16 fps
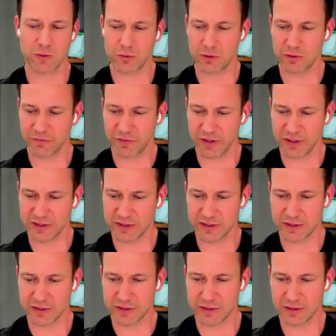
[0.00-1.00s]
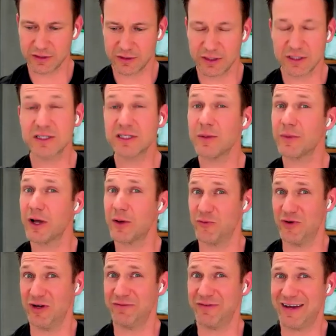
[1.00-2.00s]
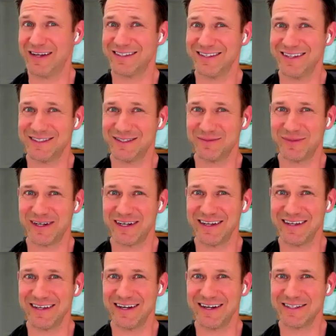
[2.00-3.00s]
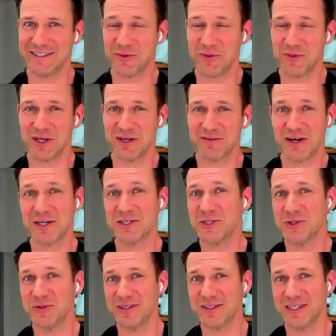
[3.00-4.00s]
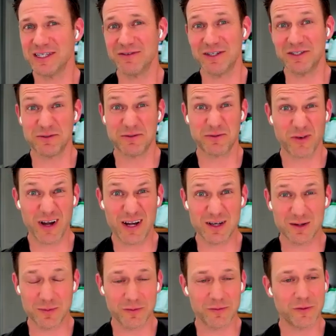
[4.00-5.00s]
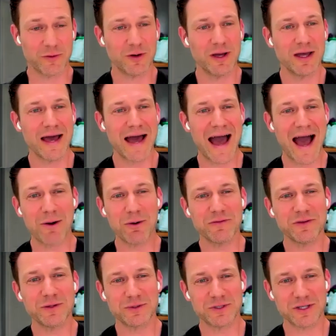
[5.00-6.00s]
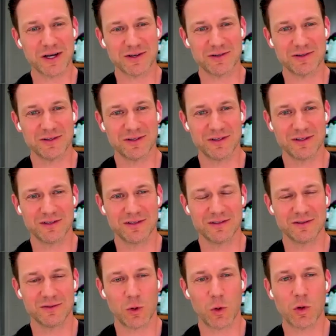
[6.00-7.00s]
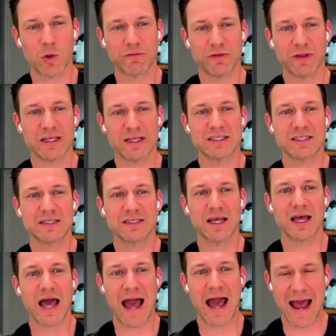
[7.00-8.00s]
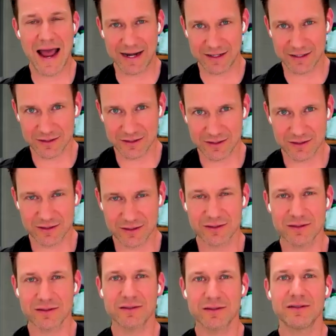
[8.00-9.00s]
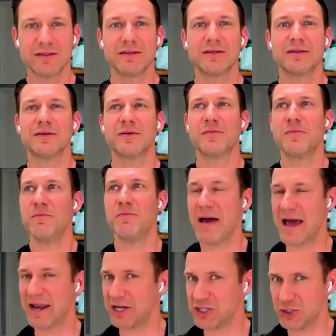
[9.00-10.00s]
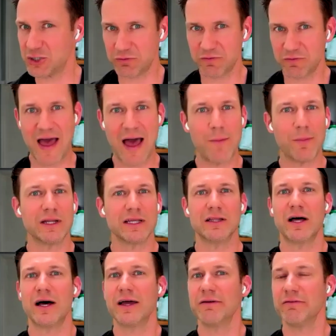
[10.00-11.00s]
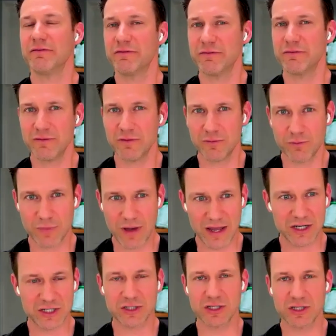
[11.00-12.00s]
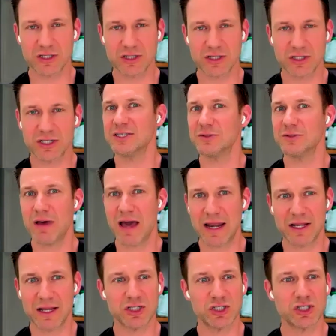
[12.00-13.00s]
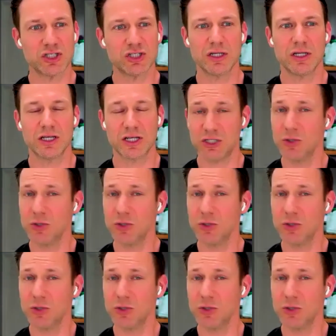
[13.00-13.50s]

all of this? This is something I'm really fascinated by, and I don't think I've asked you this even as a friend before. How have you done all of this and managed your family life, managed the kids, managed because